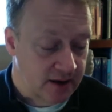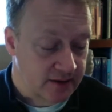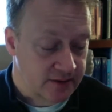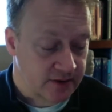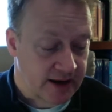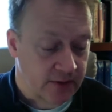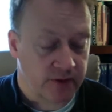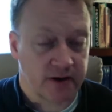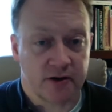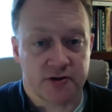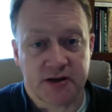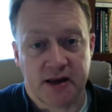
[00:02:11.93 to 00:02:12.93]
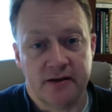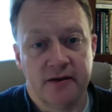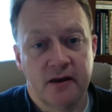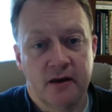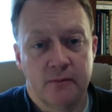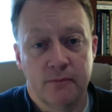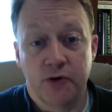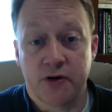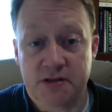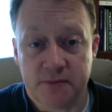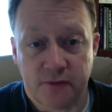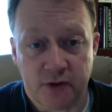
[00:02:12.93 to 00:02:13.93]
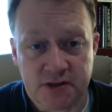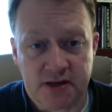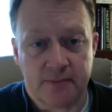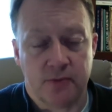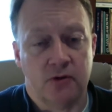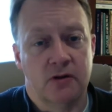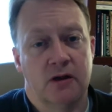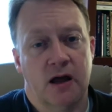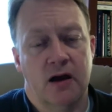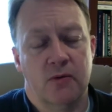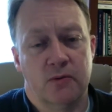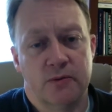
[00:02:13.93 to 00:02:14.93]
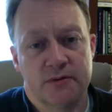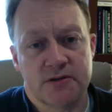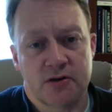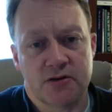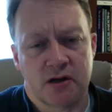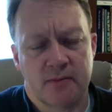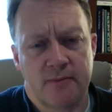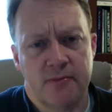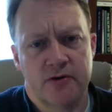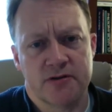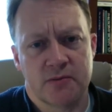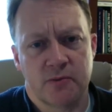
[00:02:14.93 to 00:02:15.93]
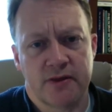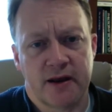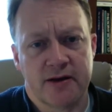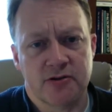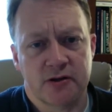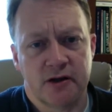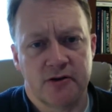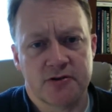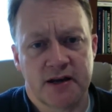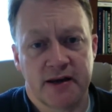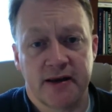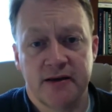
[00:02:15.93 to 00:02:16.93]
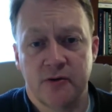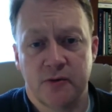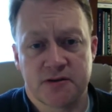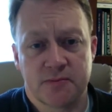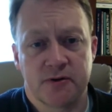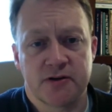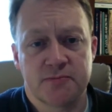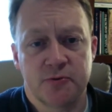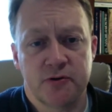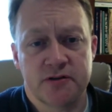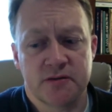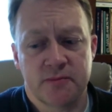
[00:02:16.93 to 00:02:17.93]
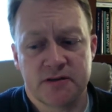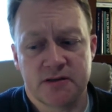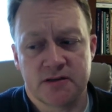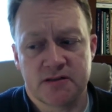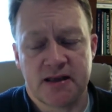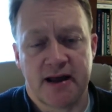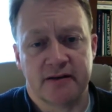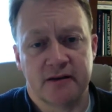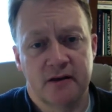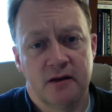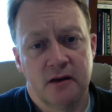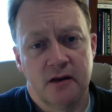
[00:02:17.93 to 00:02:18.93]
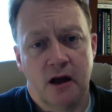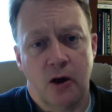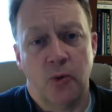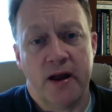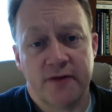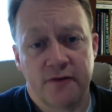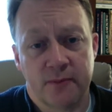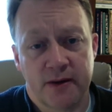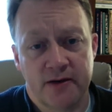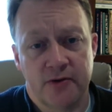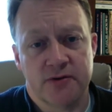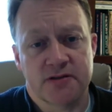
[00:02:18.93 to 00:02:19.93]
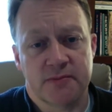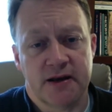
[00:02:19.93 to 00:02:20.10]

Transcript: You can't really understand Buddhism, for example, when we start talking about Buddhism without actually understanding Hinduism, because Buddhism is a sect away from Hinduism.